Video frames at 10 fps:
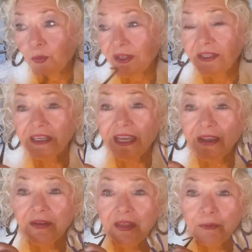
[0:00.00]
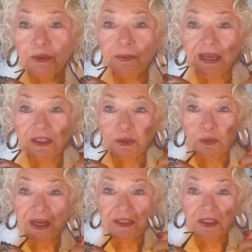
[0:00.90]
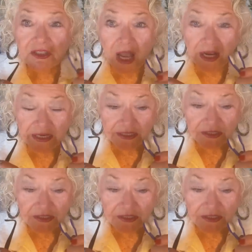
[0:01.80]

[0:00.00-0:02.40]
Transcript: once again, they would make a great stocking